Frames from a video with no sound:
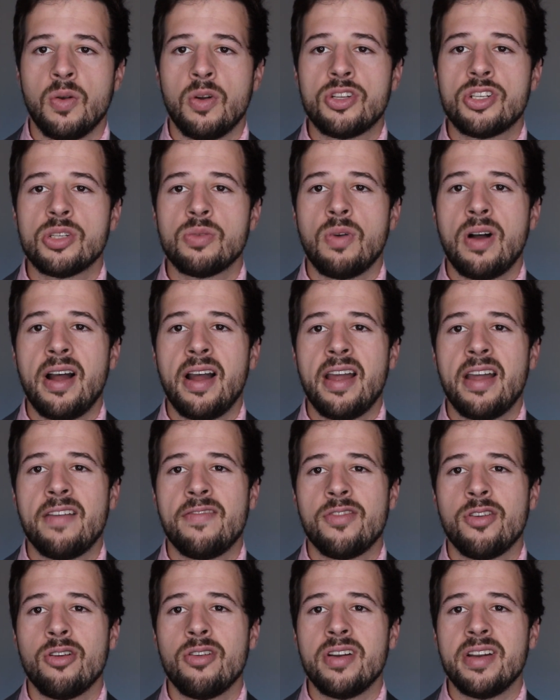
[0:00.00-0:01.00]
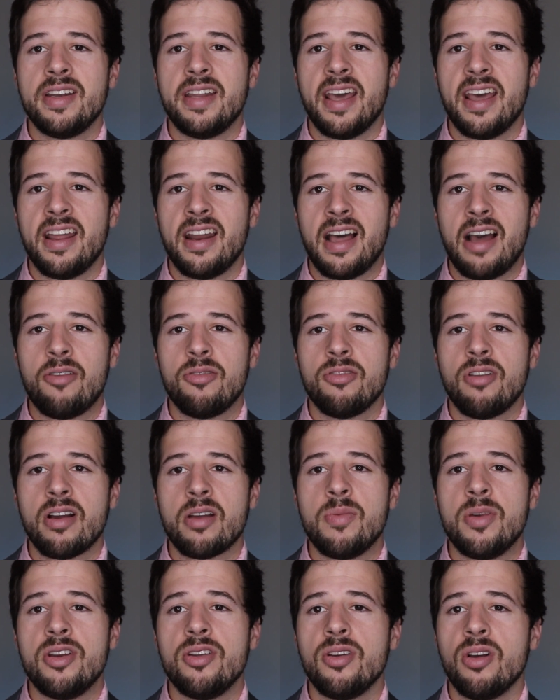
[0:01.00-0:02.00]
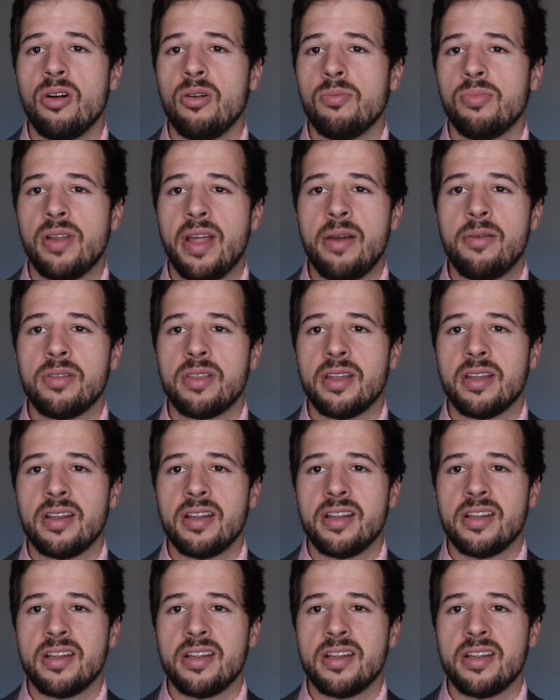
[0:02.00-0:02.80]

Which is why if you're in debt, I would recommend you go and play with it.